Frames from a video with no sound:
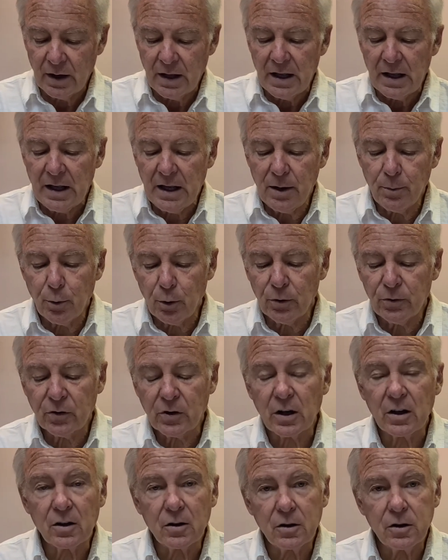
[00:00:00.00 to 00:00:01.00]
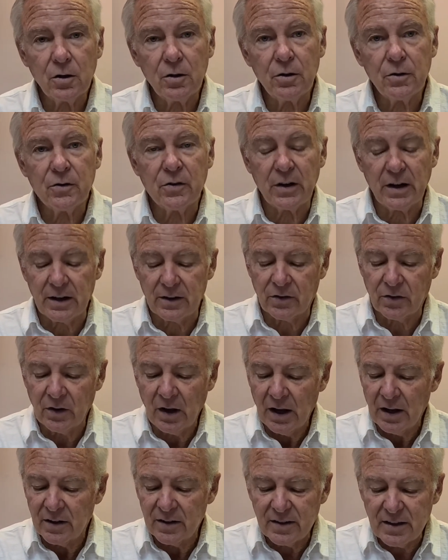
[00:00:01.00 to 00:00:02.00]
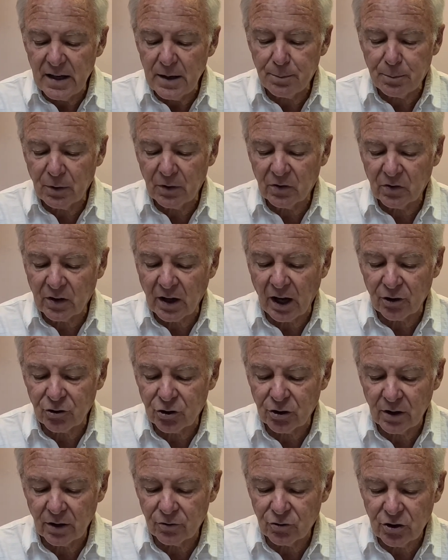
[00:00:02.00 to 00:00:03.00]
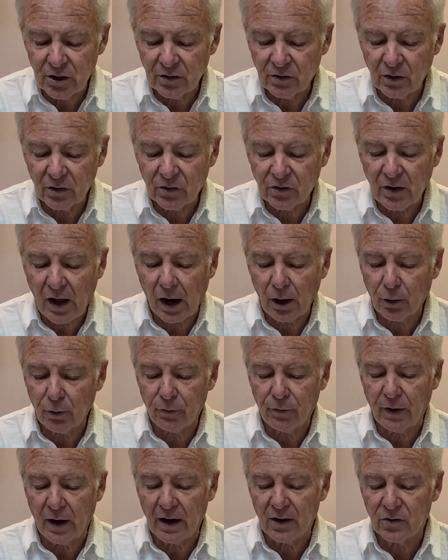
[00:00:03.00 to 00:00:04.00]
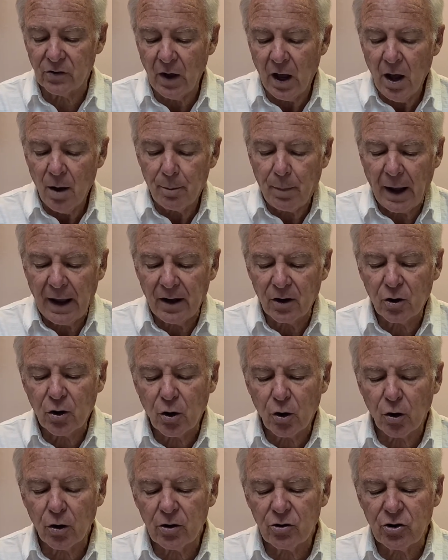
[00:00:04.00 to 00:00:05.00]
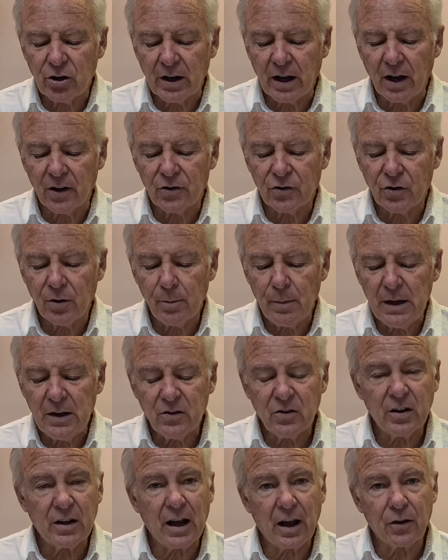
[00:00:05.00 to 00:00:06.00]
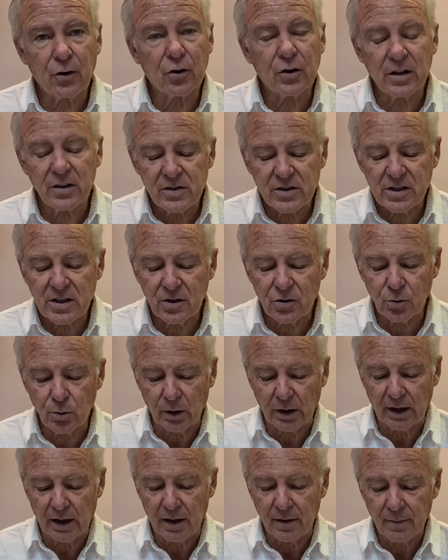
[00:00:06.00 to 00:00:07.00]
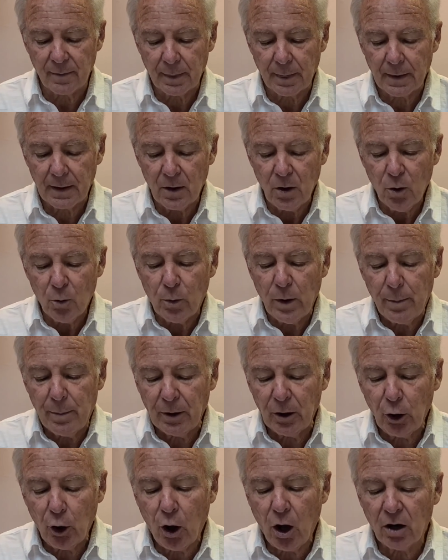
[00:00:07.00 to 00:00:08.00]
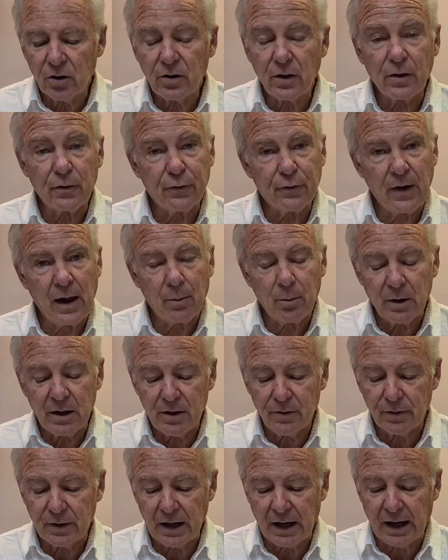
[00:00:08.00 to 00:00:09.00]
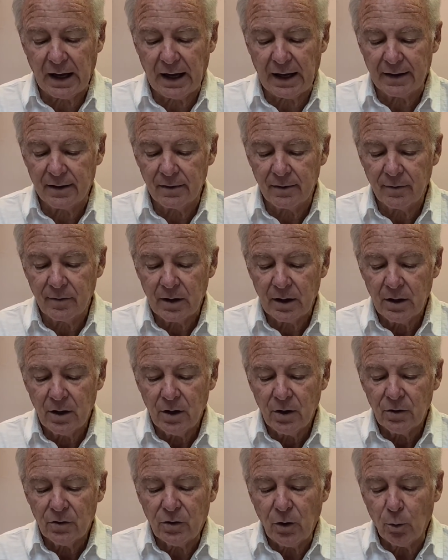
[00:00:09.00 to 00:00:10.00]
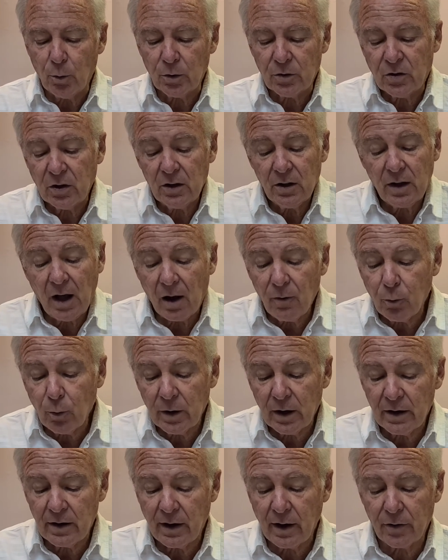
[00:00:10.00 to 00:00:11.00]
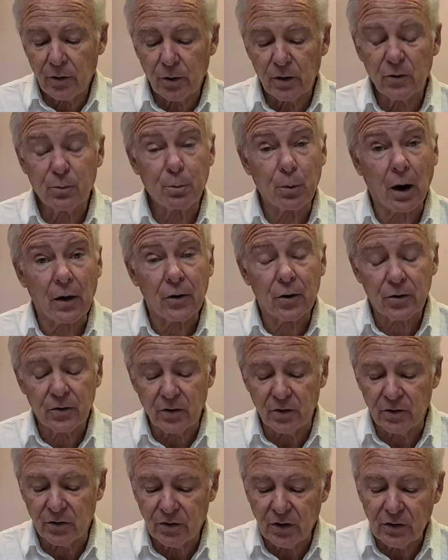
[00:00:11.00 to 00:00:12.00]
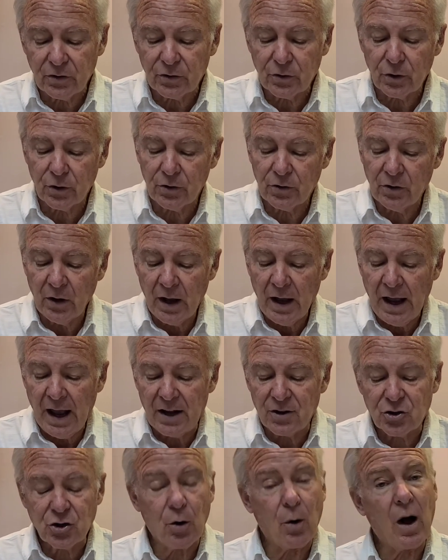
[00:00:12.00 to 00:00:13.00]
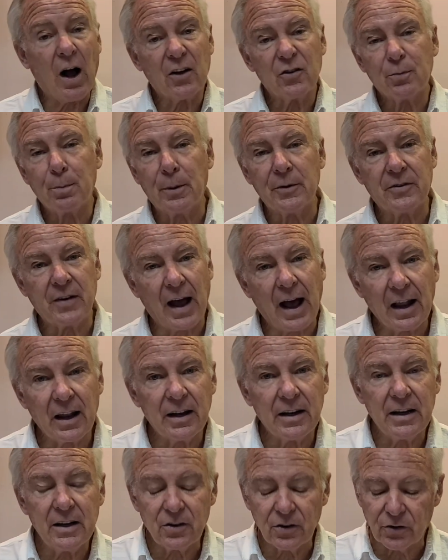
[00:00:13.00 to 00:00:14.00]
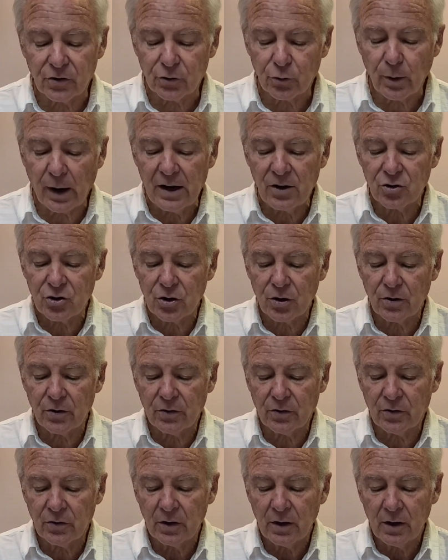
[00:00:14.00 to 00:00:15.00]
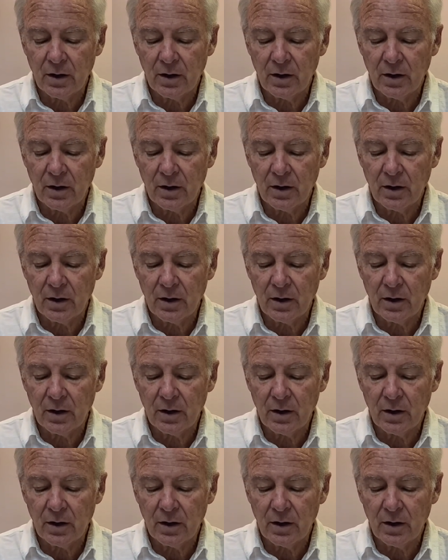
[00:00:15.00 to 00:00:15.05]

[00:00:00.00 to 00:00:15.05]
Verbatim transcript: Hebrews concludes its deep discussion of Jesus' sacrifice by encouraging us to meet together continually. We belong to the family of God, so we're to love one another as brothers and sisters and show hospitality to strangers.